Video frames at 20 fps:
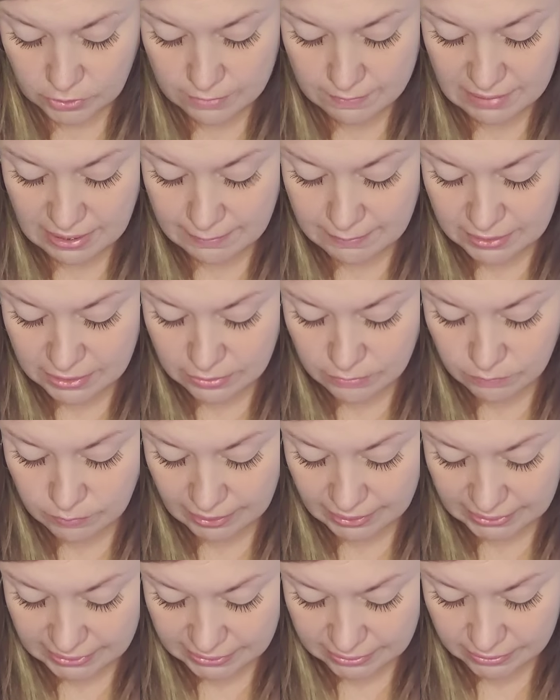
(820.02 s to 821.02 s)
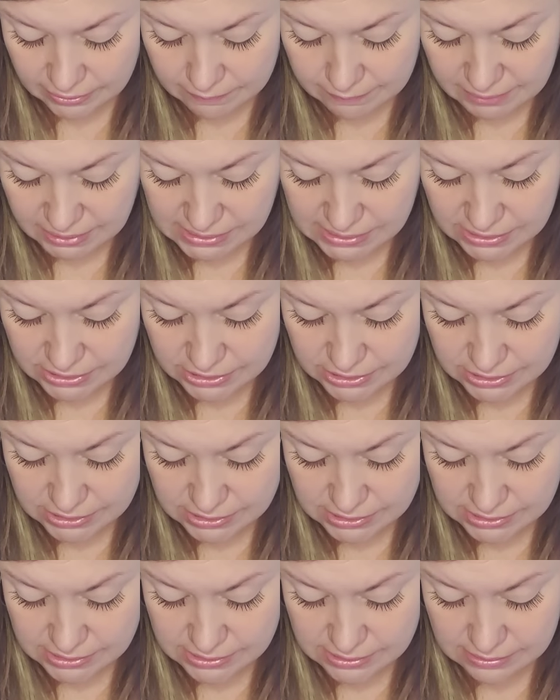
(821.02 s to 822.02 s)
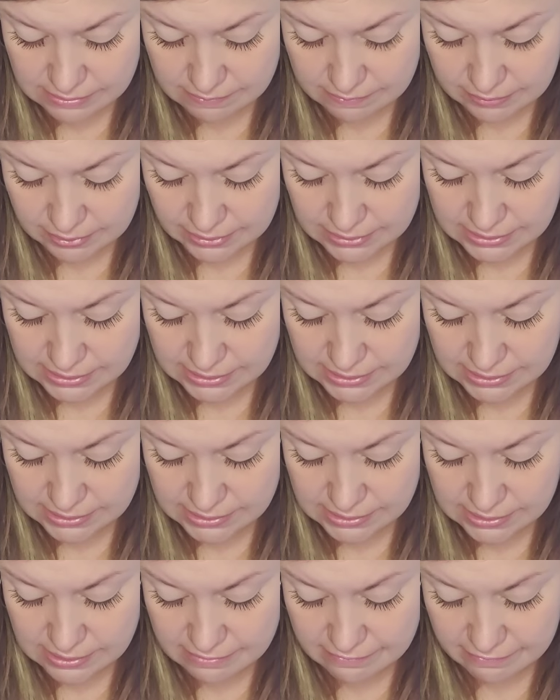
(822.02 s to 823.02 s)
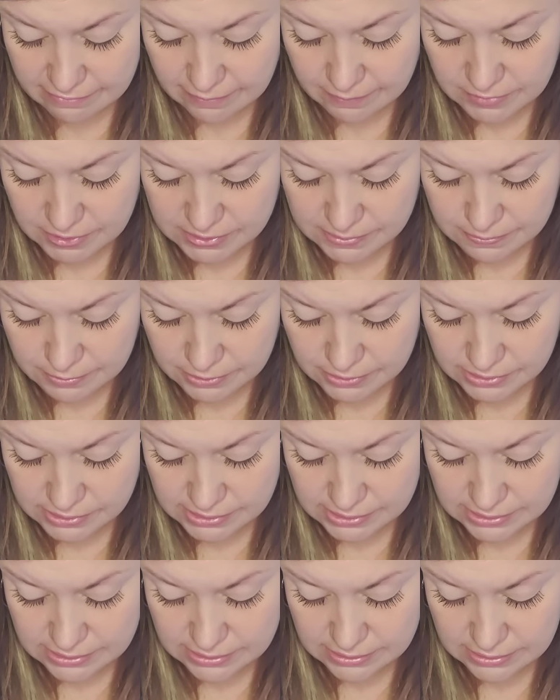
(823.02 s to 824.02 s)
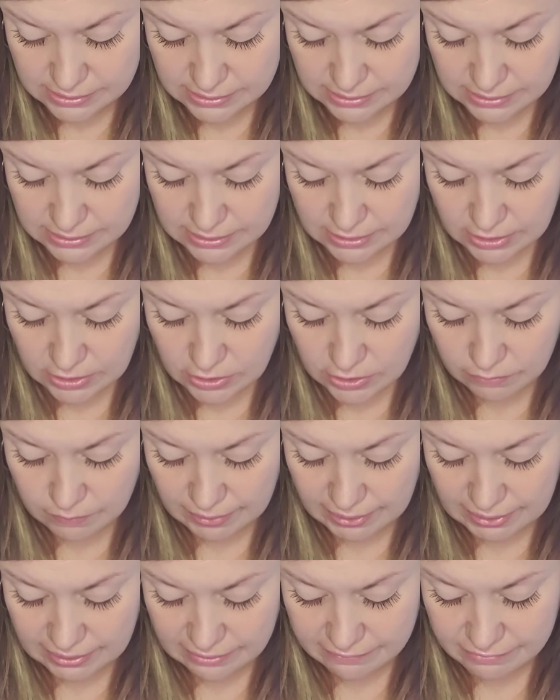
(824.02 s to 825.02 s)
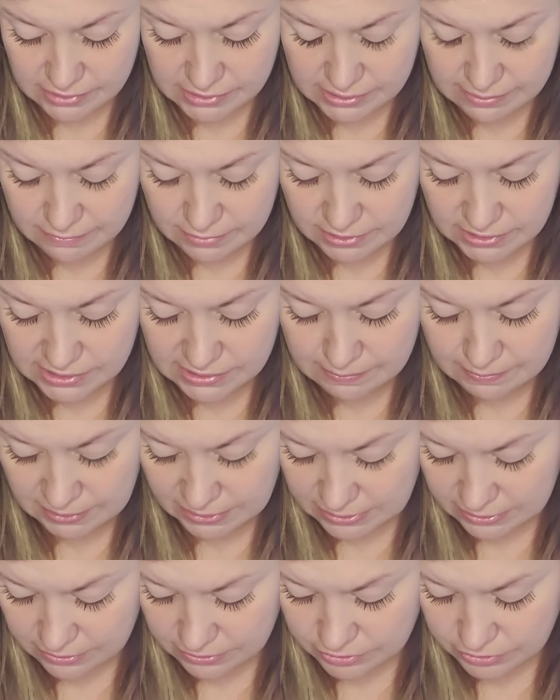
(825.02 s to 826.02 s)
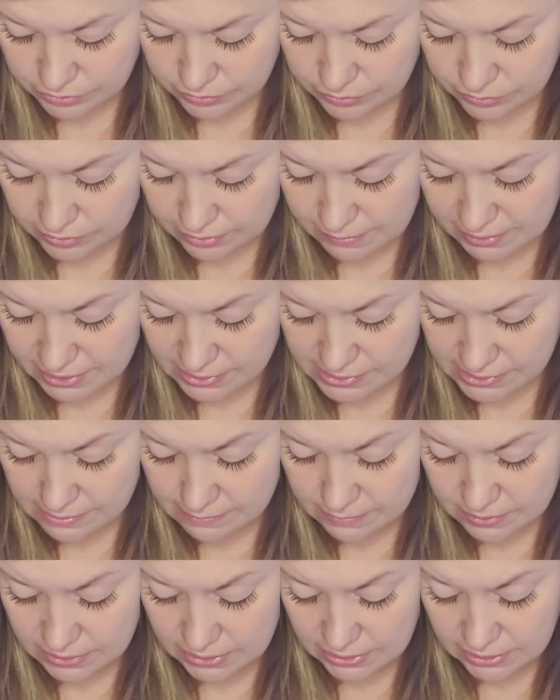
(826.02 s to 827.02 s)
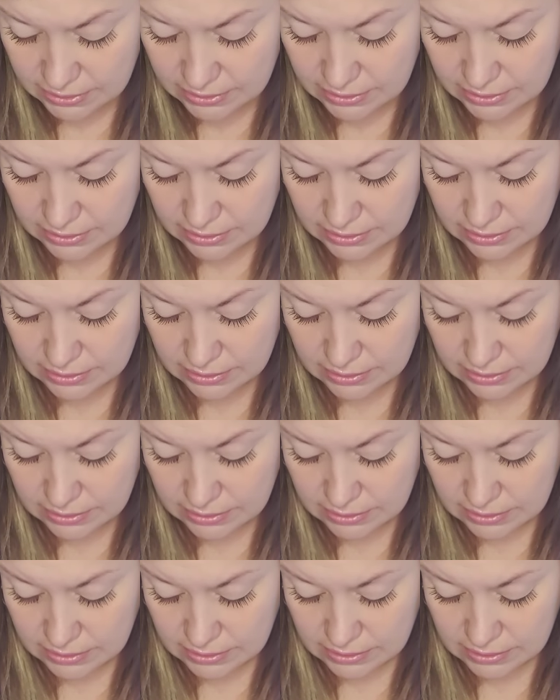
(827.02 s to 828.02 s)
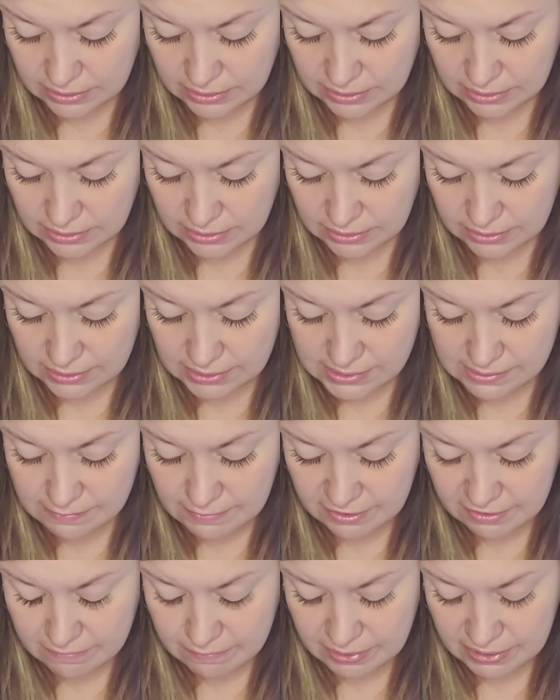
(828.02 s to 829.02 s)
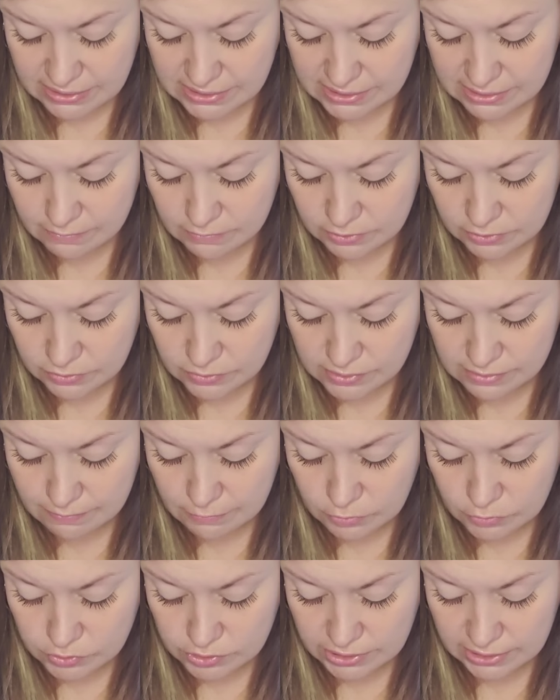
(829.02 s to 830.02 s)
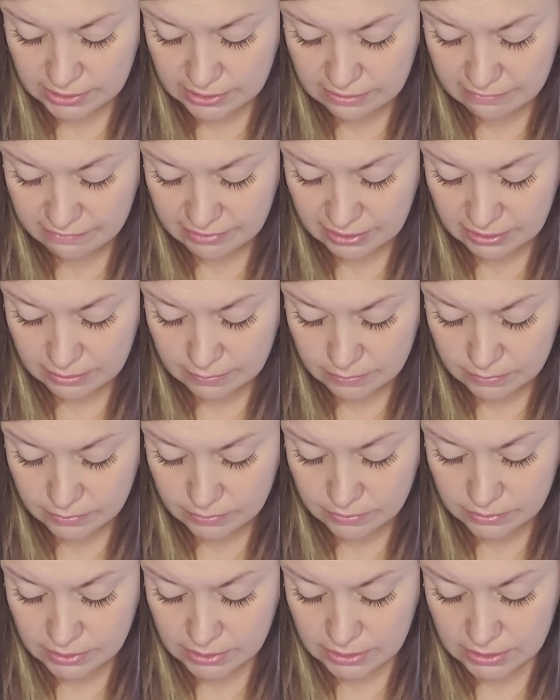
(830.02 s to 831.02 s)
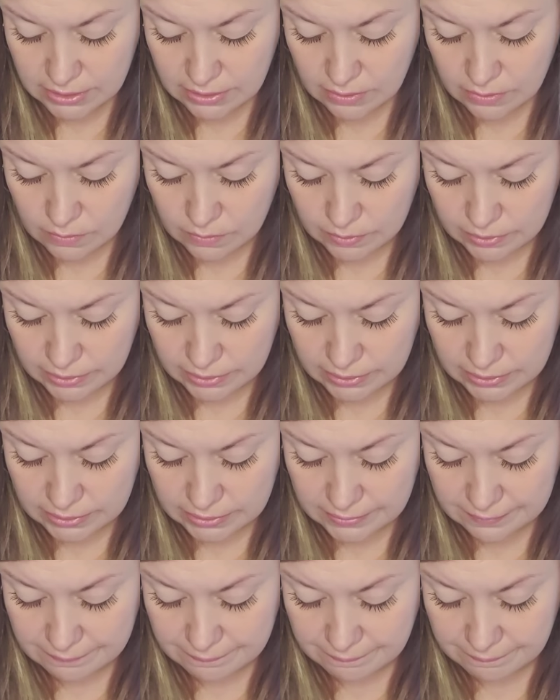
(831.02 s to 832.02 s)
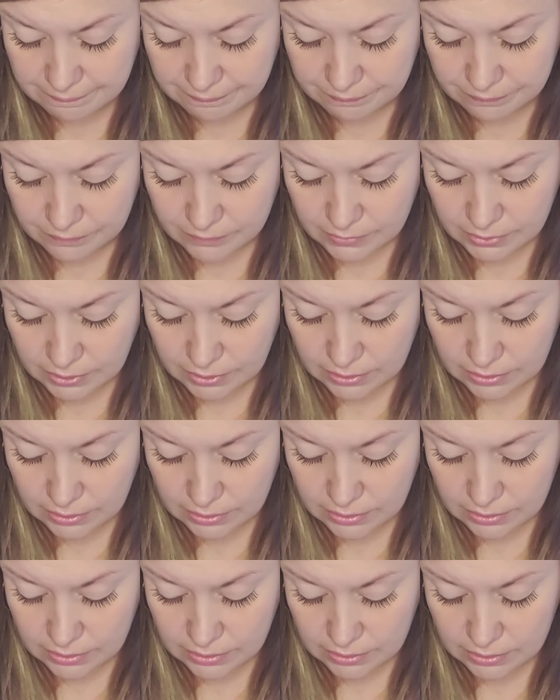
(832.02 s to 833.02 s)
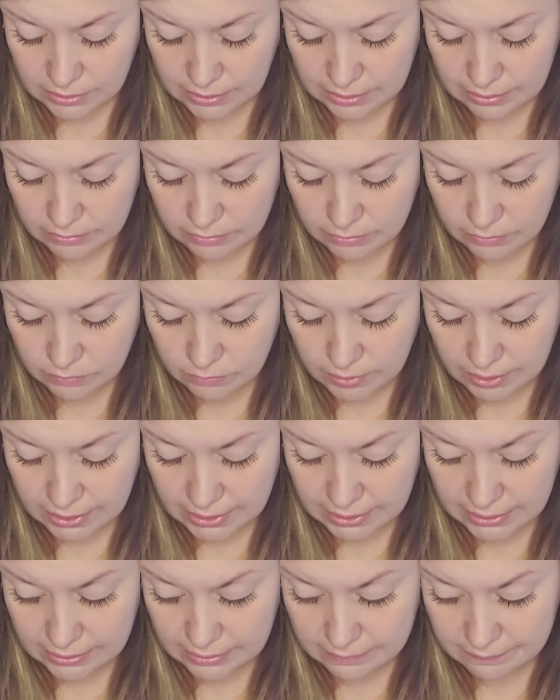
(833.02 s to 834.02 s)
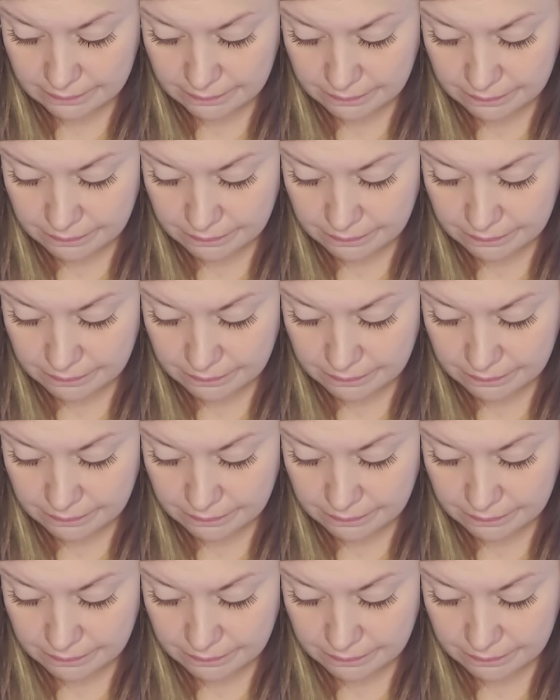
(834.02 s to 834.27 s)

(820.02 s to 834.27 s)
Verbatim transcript: or maybe you're waiting on messages, Pisces, from this person, or waiting for someone to speak their truth about something. This may have been someone who's emotionally unavailable, or I don't know why.